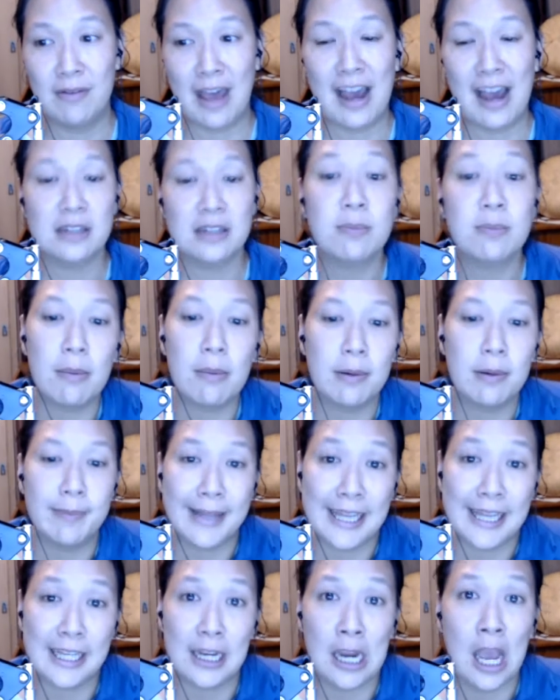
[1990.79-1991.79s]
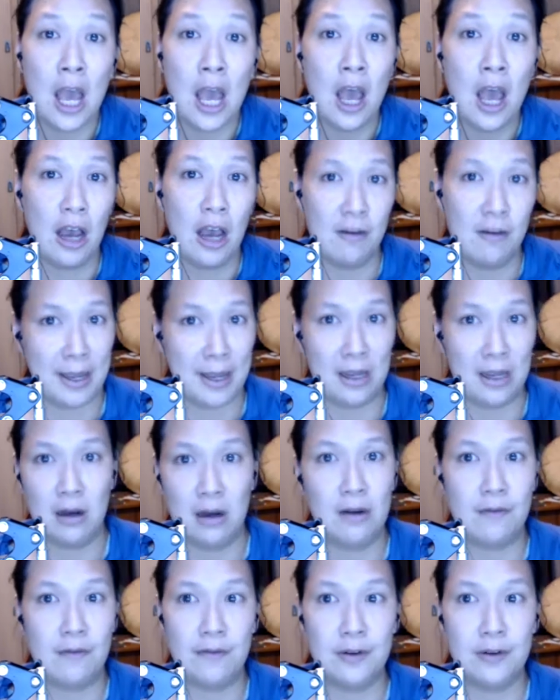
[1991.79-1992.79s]
the highest probability of paying
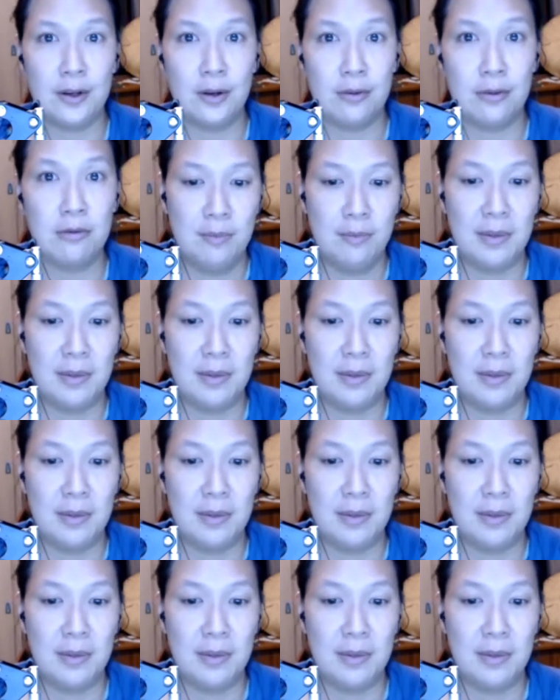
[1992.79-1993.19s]
off for you,